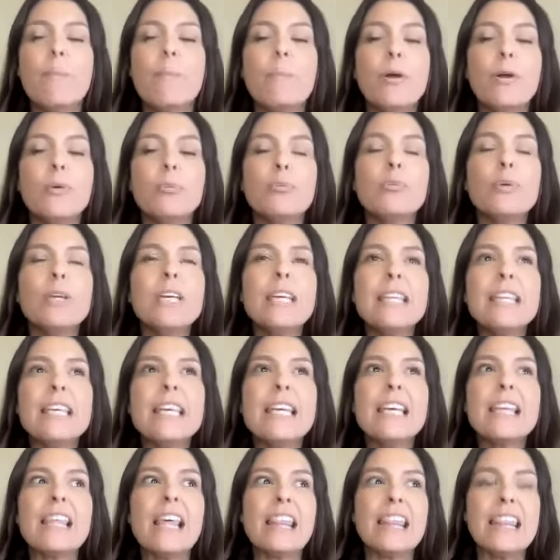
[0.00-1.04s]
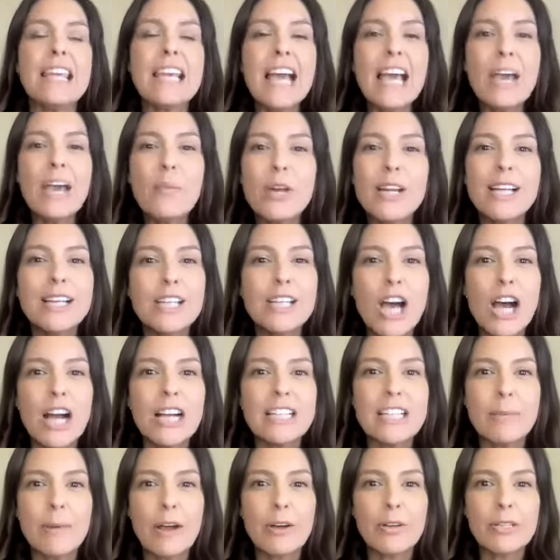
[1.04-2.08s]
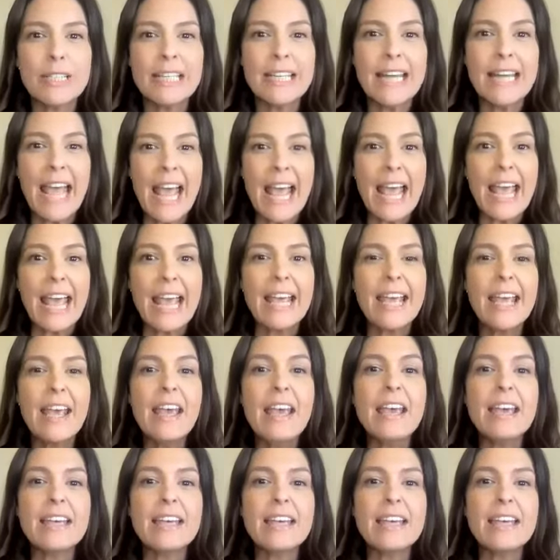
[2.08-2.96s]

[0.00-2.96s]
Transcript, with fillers: But really, the thing I want to talk about today